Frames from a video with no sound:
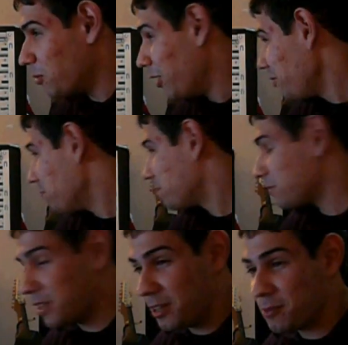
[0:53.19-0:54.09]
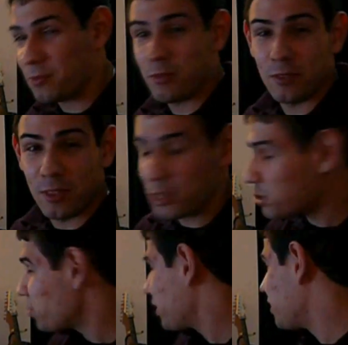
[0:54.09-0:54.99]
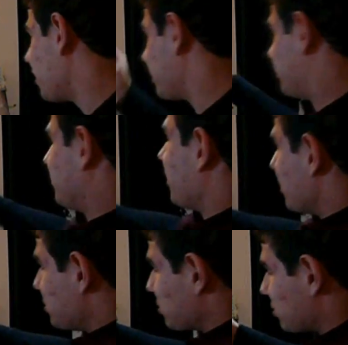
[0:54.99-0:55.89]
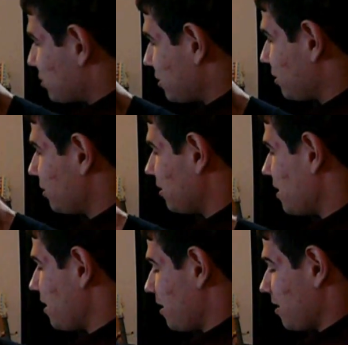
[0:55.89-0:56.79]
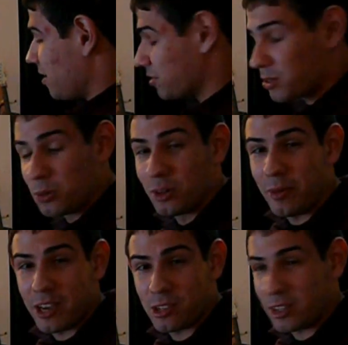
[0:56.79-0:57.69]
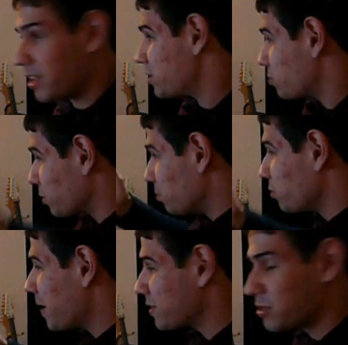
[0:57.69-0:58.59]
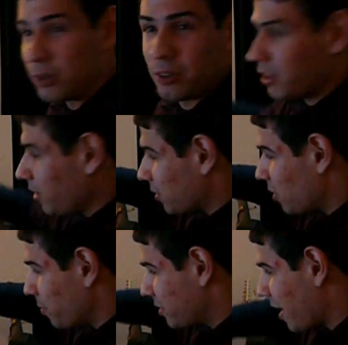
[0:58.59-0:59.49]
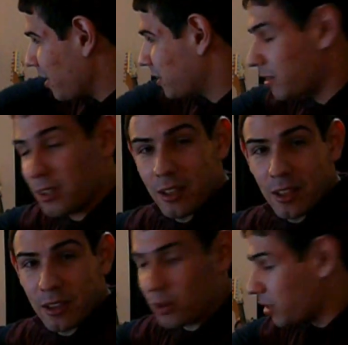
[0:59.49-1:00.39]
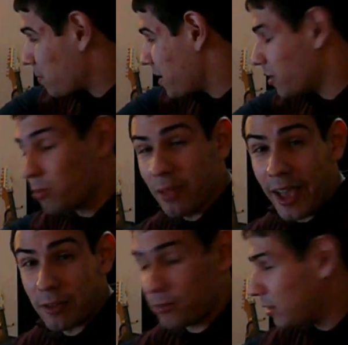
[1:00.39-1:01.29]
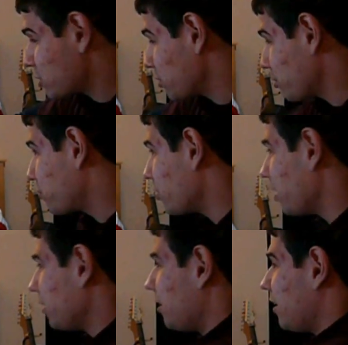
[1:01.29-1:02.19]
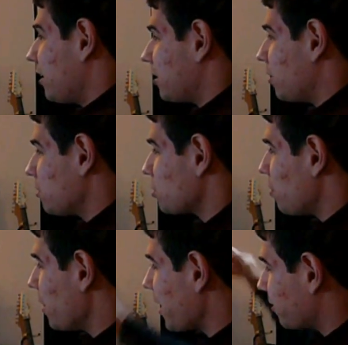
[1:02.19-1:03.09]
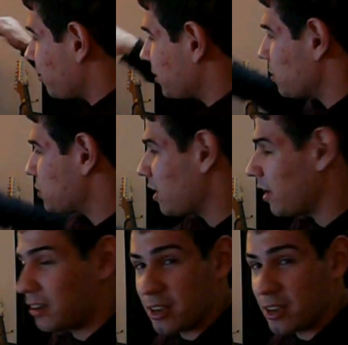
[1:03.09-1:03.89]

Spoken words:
Well, Dave, this is what I got. As you can see here, it's a Cooler Master case with a blue bezel, metallic, like a piano black finish on the front. It's all black around the outside.